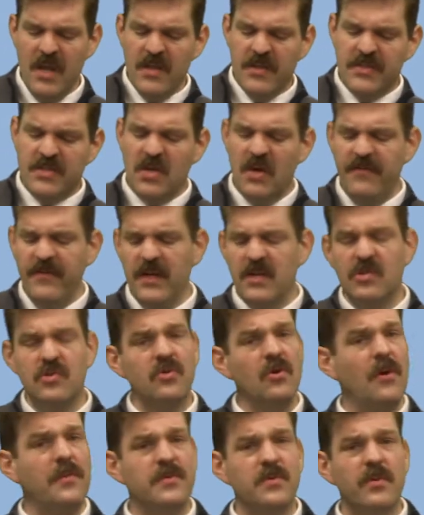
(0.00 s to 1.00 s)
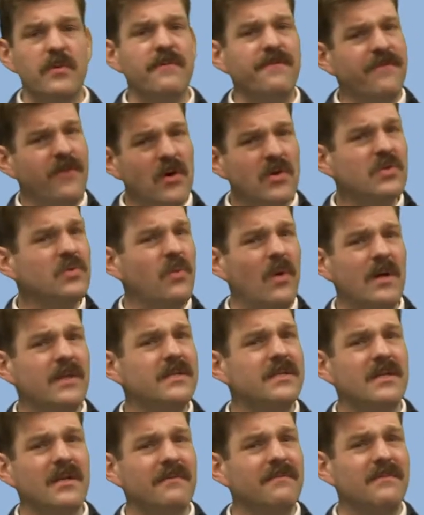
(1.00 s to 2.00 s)
The Soviet troops were the first
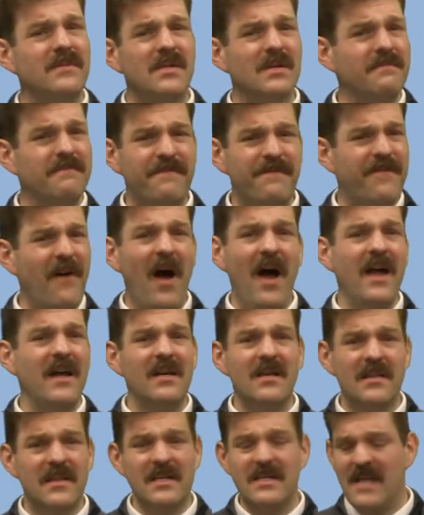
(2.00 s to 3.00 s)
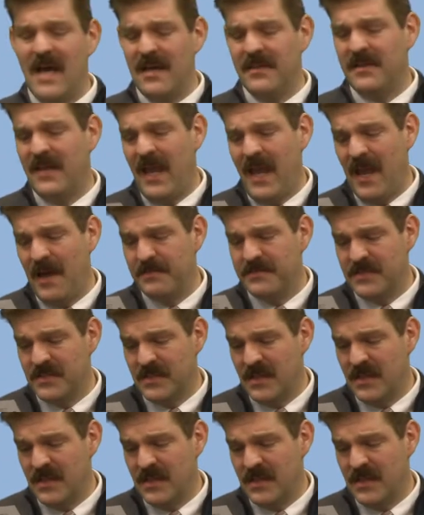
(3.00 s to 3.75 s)
ones to find the death camps,